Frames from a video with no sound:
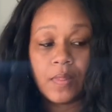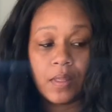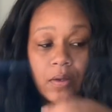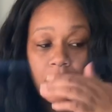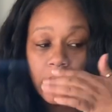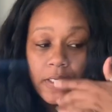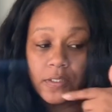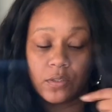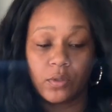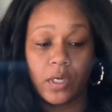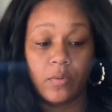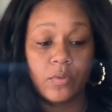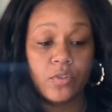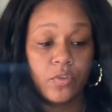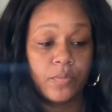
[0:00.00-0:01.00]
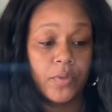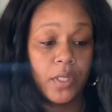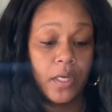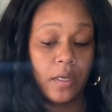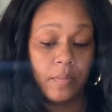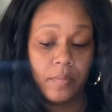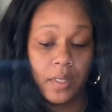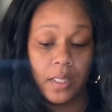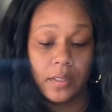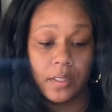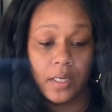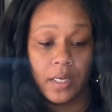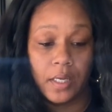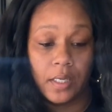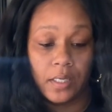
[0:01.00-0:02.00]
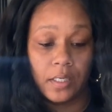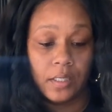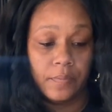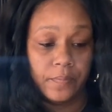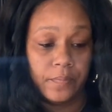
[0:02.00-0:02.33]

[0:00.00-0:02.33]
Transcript: Okay, so that was from them. And then